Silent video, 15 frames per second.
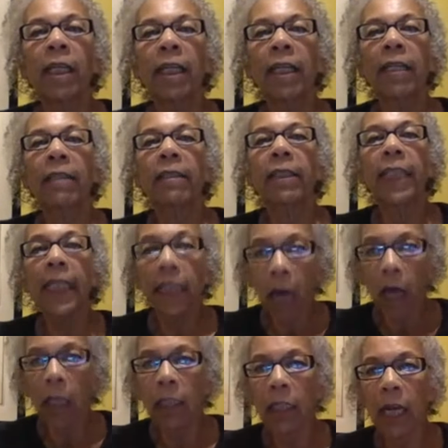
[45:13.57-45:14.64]

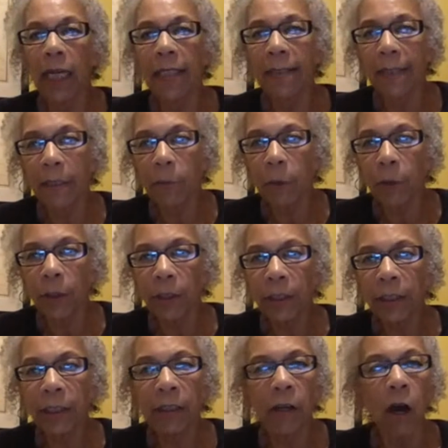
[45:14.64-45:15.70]
decolonizing
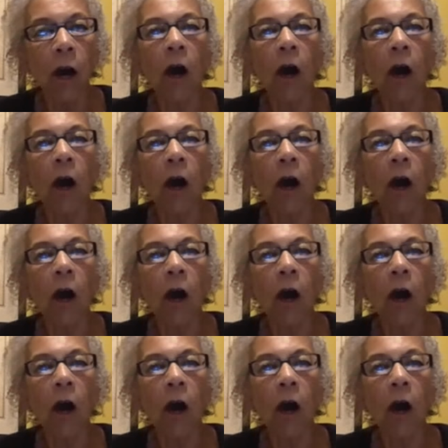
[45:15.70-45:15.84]
world.